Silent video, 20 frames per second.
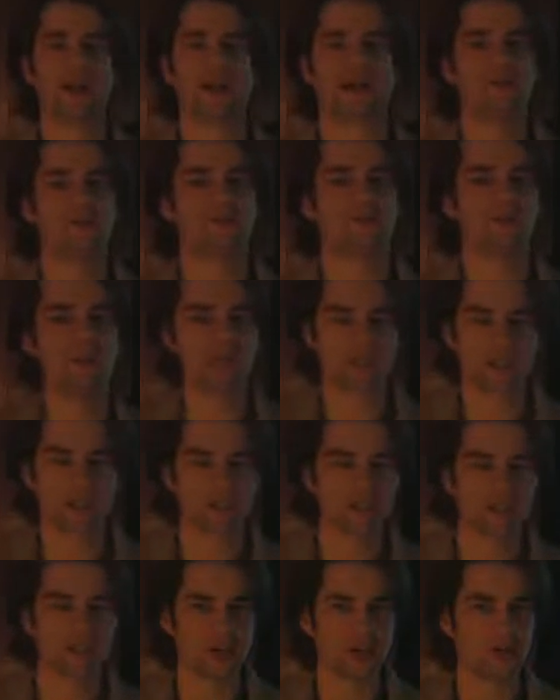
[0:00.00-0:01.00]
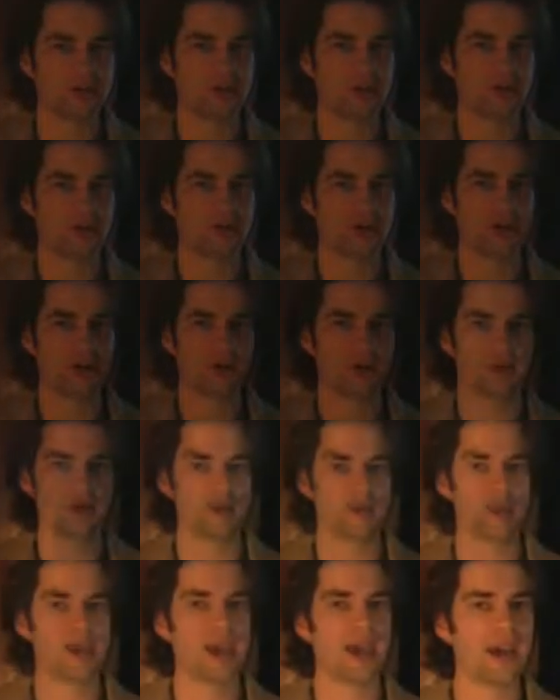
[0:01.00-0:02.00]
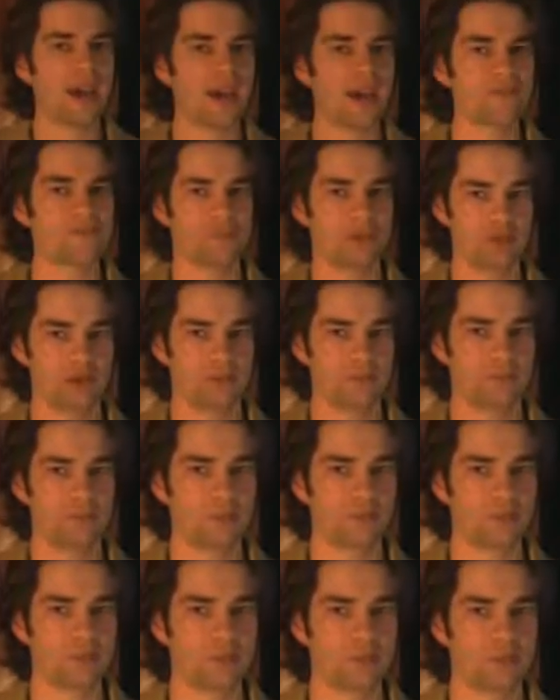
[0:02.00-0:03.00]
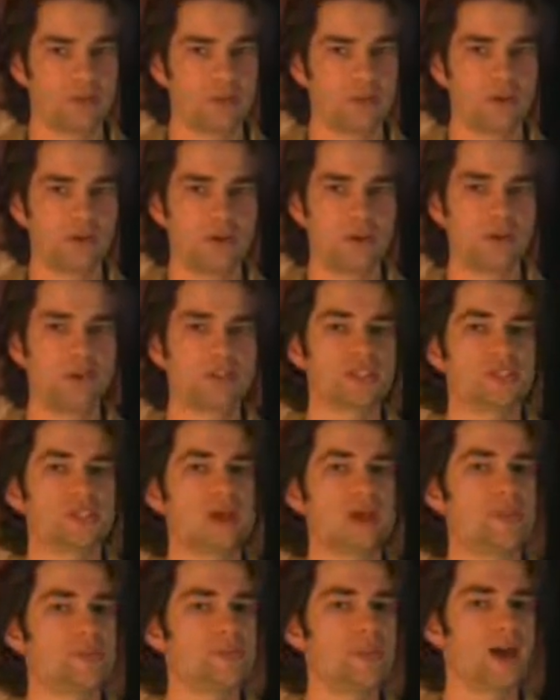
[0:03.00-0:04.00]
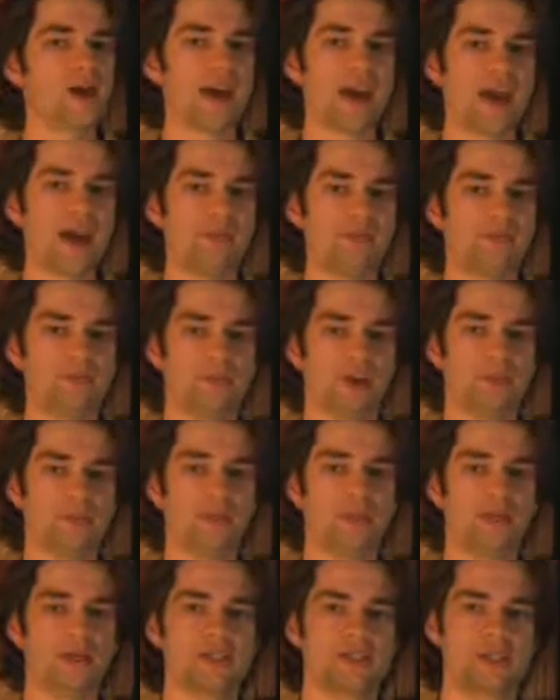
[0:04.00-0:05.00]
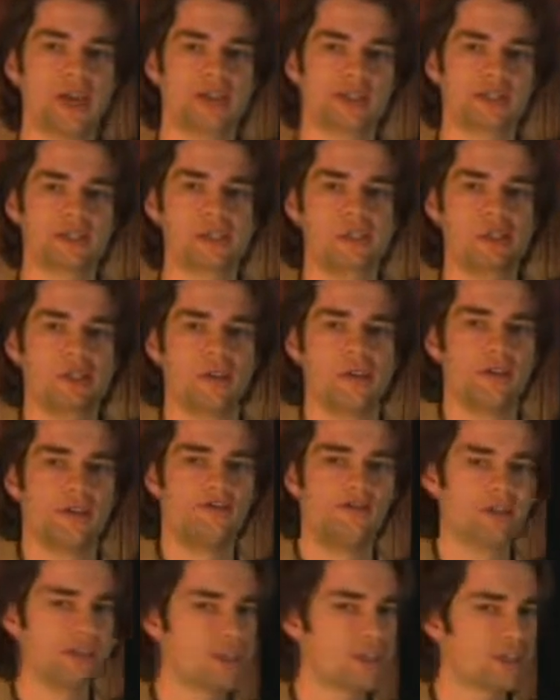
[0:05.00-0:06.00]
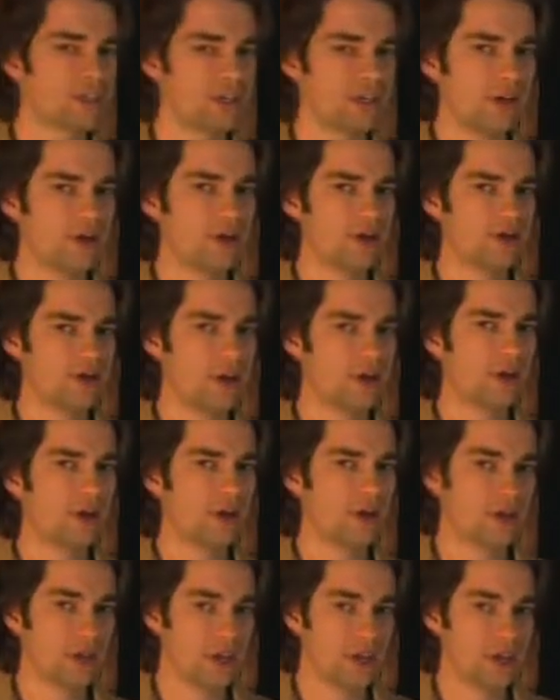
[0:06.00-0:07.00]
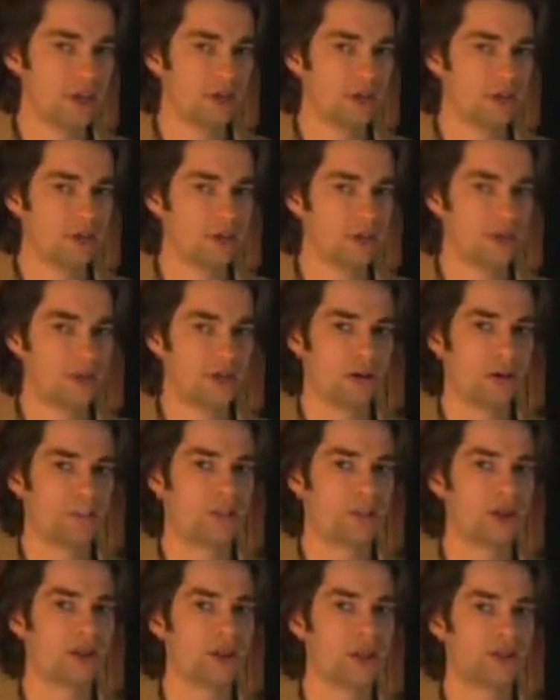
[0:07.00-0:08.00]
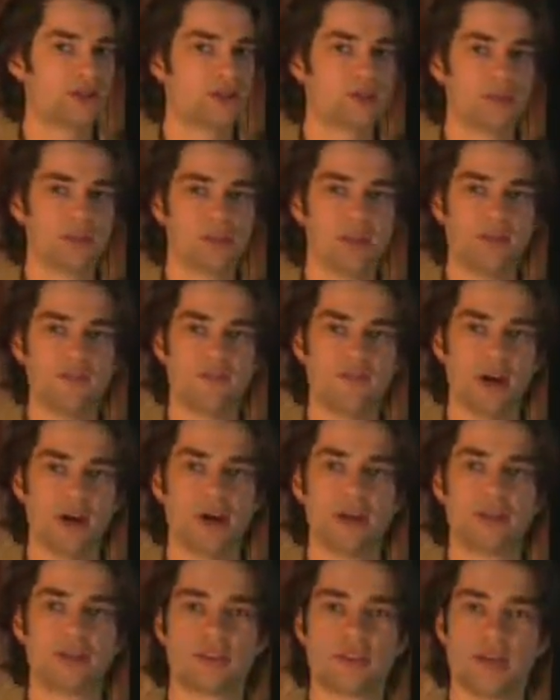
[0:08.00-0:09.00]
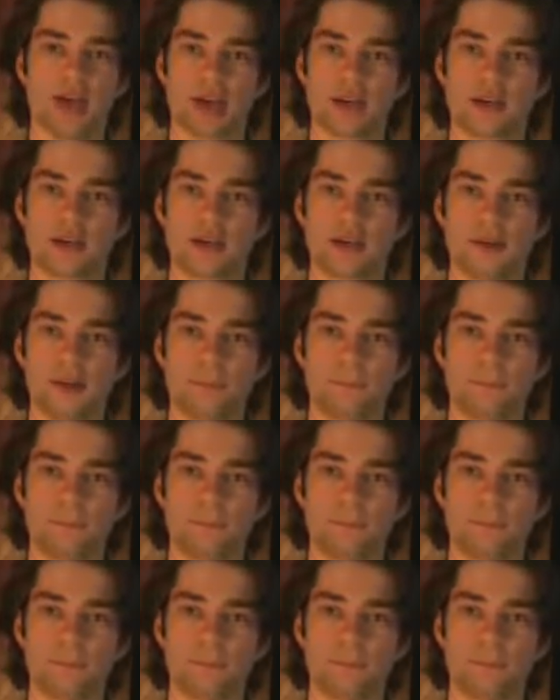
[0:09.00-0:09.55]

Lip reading: and relatively unknown element, hafnium. What's nice about hafnium is that it's physically very thin, but electrically very thick.